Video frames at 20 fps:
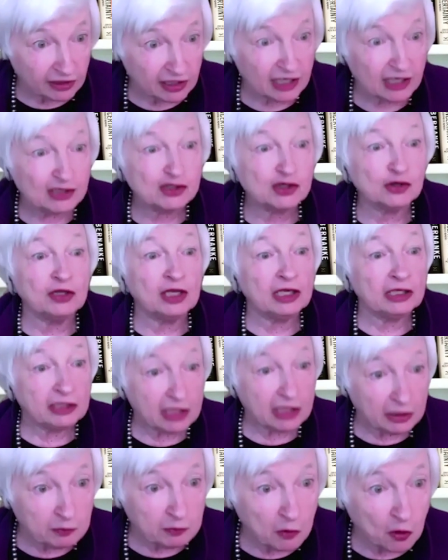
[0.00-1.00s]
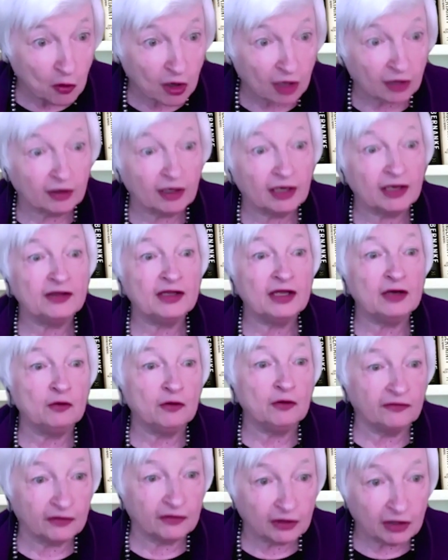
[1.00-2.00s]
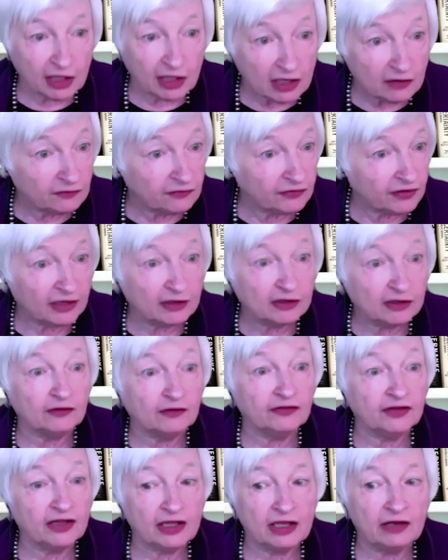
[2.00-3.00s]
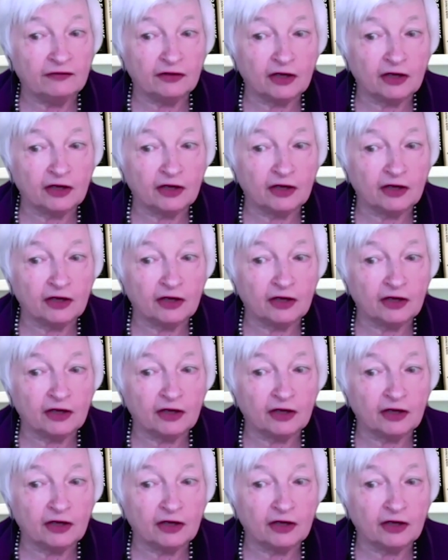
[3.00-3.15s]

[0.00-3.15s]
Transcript: So they did more and they were very inventive and they've